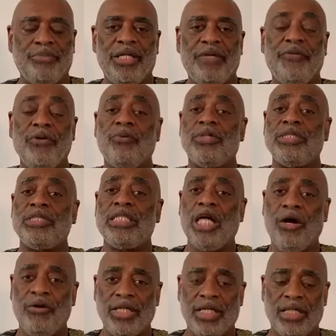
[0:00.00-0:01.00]
But if you will
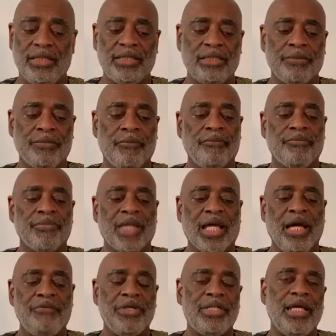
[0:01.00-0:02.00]
notice,
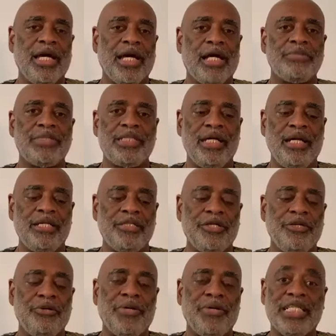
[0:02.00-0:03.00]
everything I'm saying to
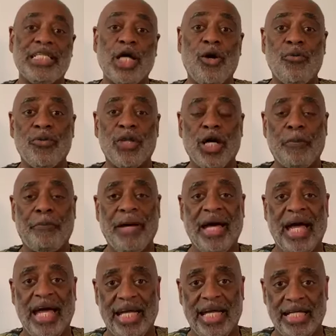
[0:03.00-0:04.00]
you is on the
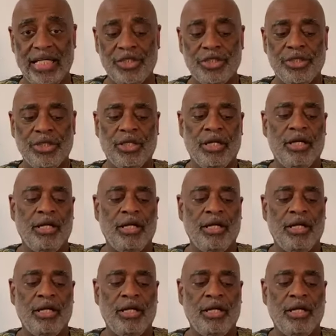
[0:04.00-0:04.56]
page.